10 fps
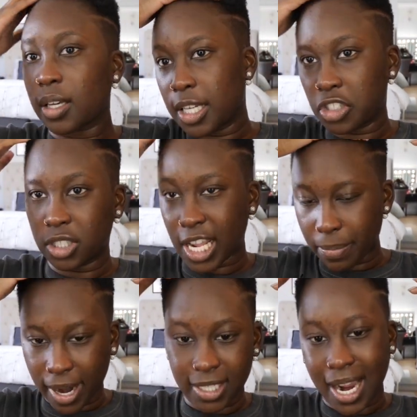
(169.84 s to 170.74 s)
and just
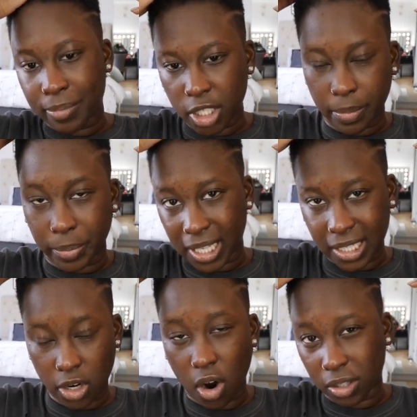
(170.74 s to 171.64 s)
take my time to
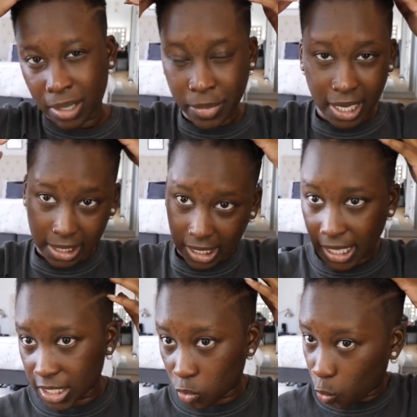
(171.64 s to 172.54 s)
blend it all in because it
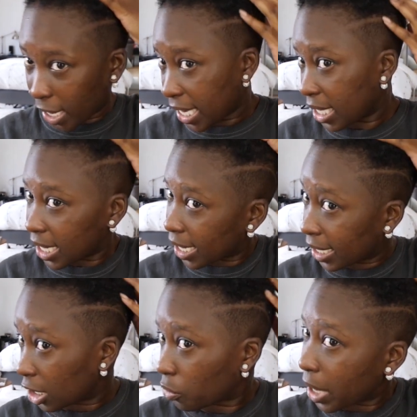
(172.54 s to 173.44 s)
is white
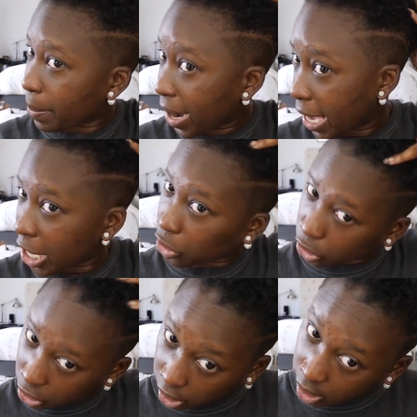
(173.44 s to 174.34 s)
and it'll make my hair
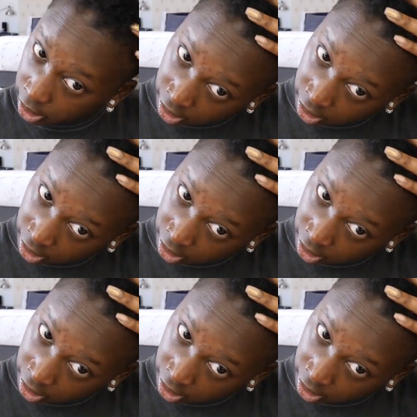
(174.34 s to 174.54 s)
look